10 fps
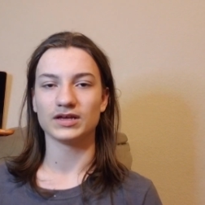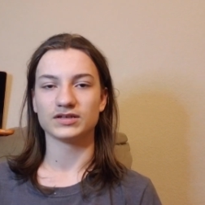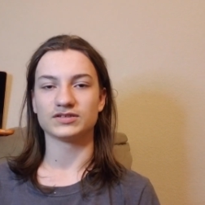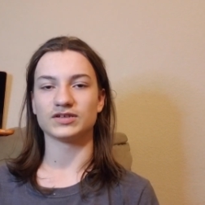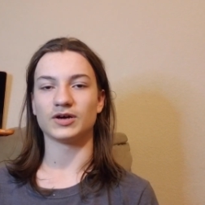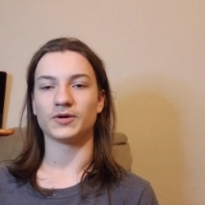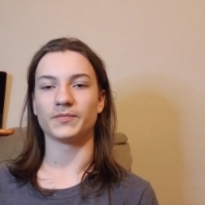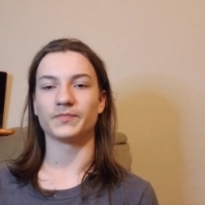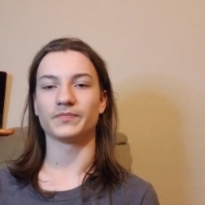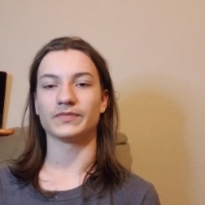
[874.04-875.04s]
So,
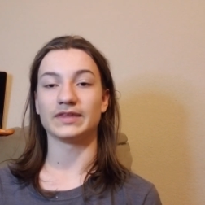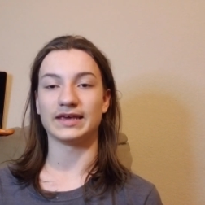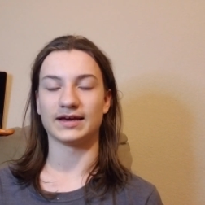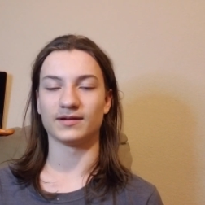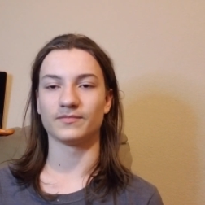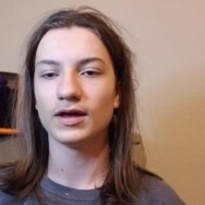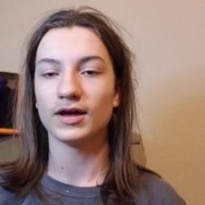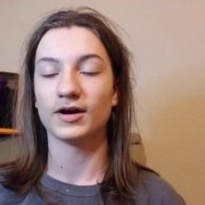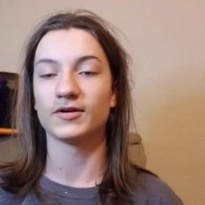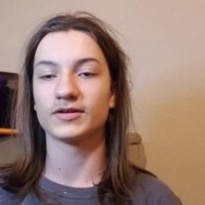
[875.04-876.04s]
yeah.
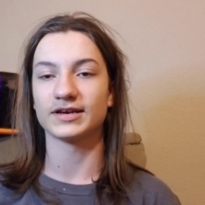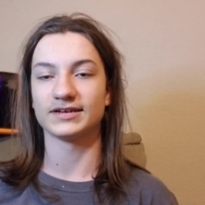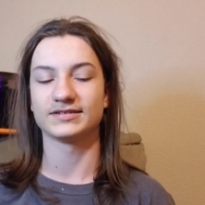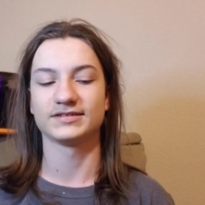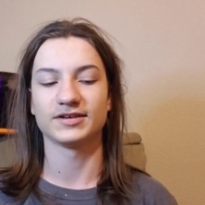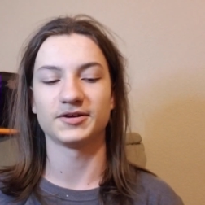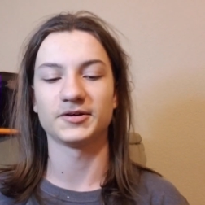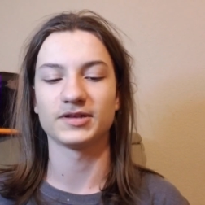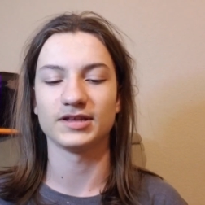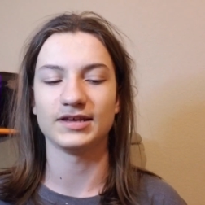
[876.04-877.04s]
Okay,
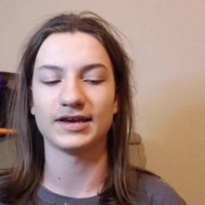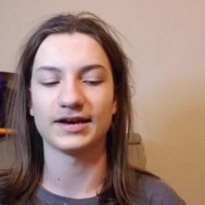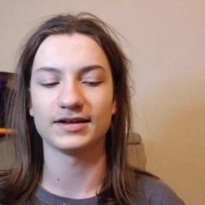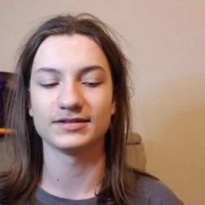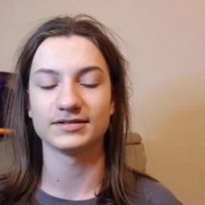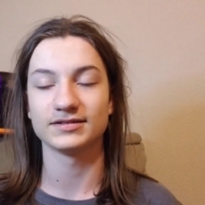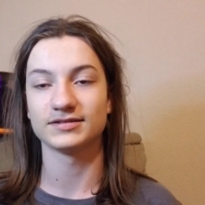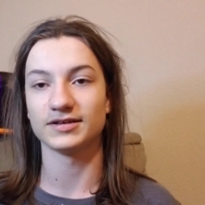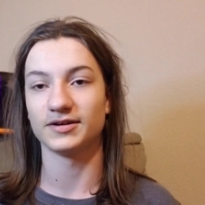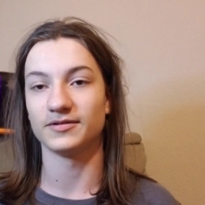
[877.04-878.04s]
so yeah.
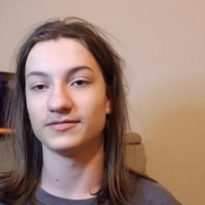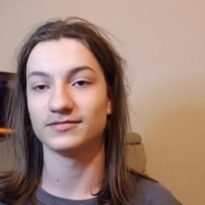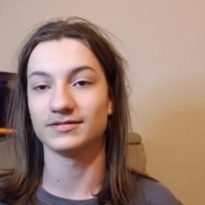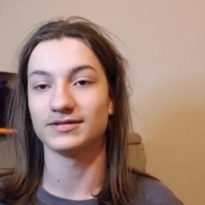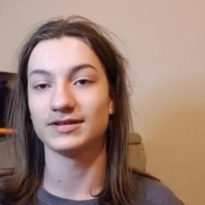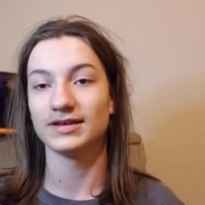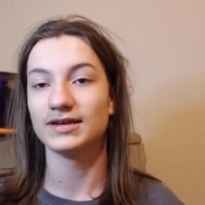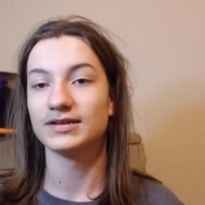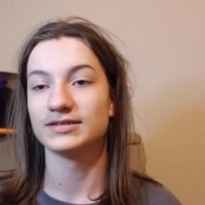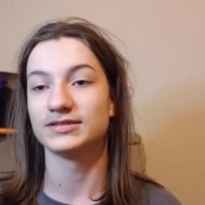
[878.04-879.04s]
So
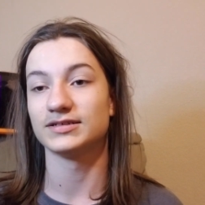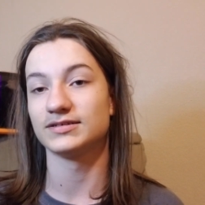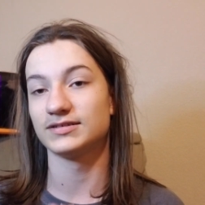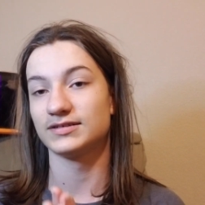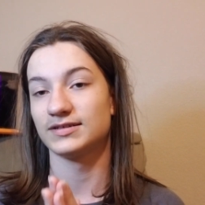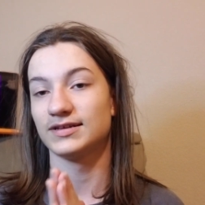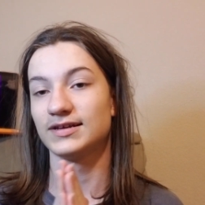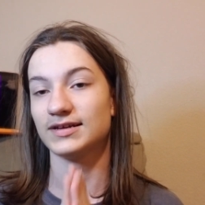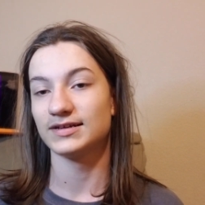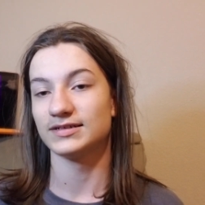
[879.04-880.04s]
just
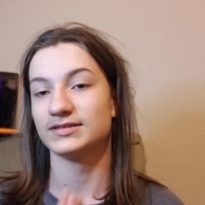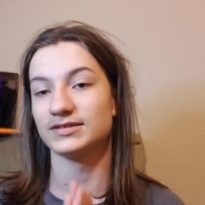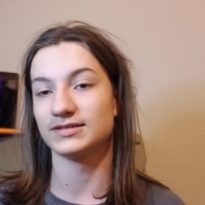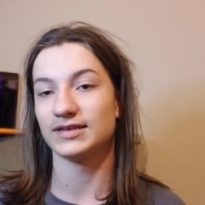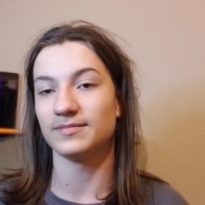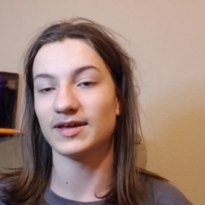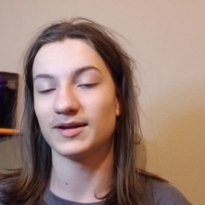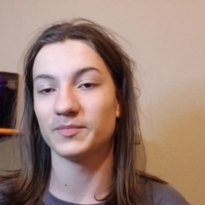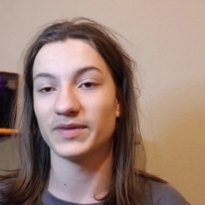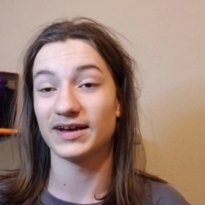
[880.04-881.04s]
just keep
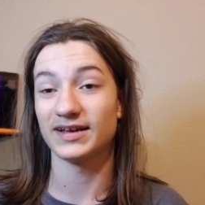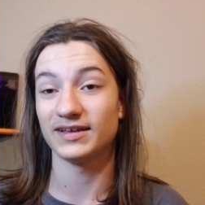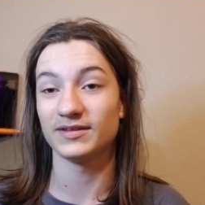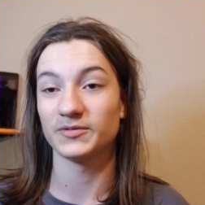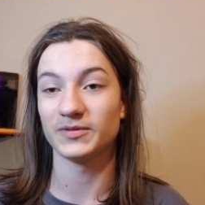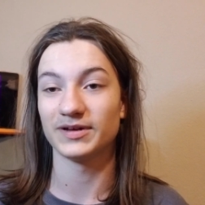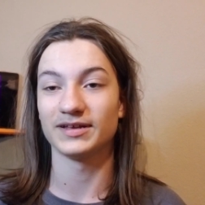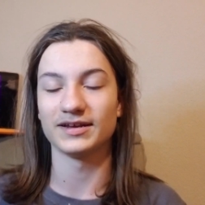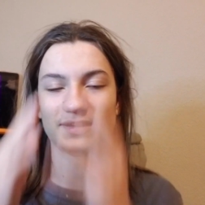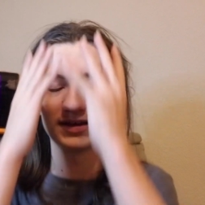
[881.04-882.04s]
that in mind
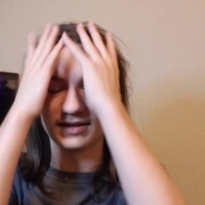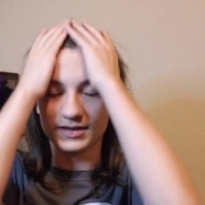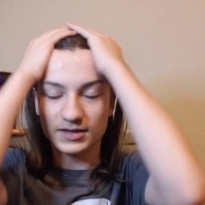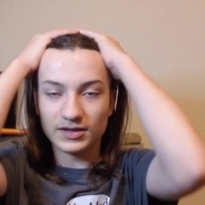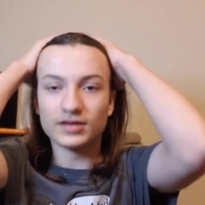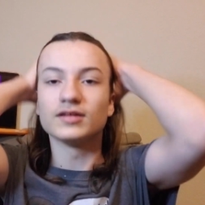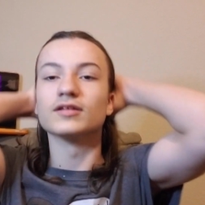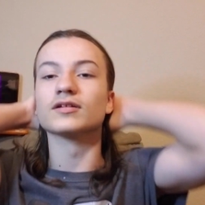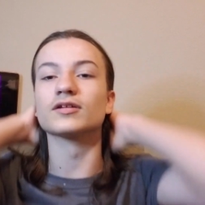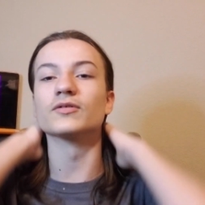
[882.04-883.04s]
when uh,
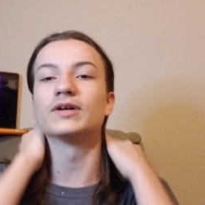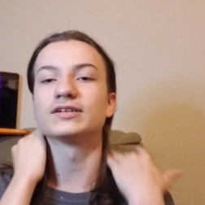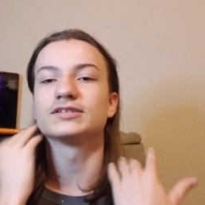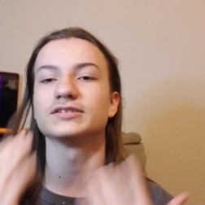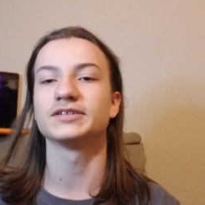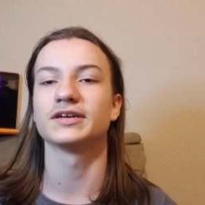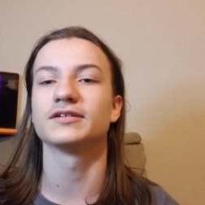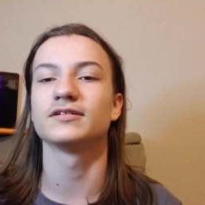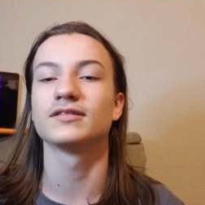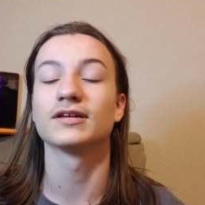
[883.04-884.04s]
you're gonna watch our
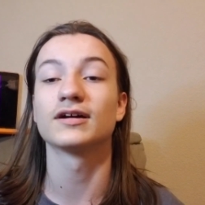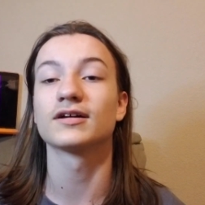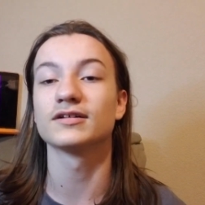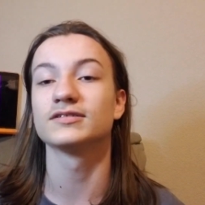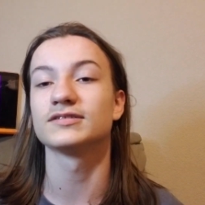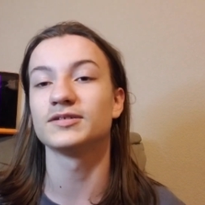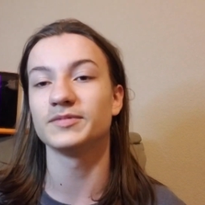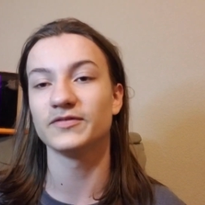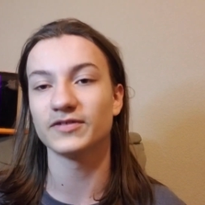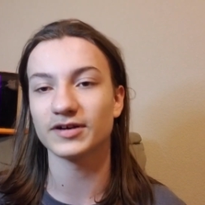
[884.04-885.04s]
channel. There are gonna still
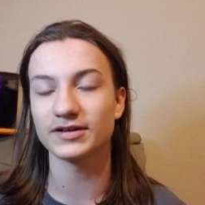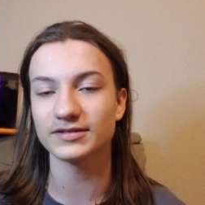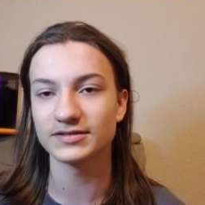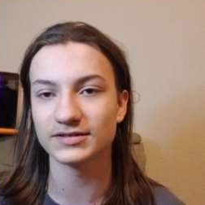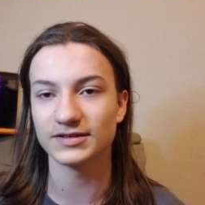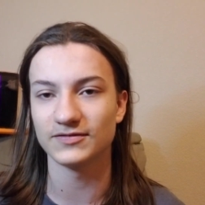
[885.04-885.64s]
be vlogs.